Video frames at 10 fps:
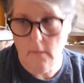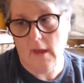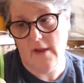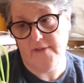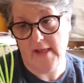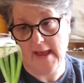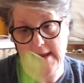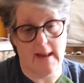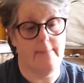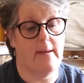And if I like
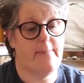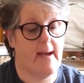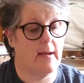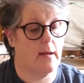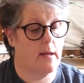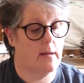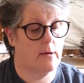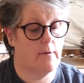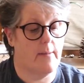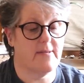it, I may
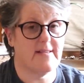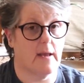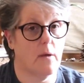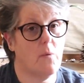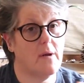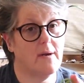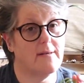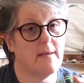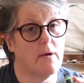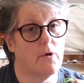grab a second one,
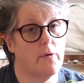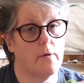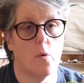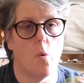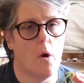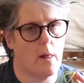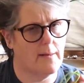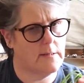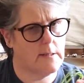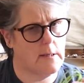because I don't know the
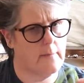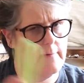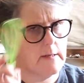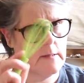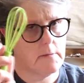quality of these,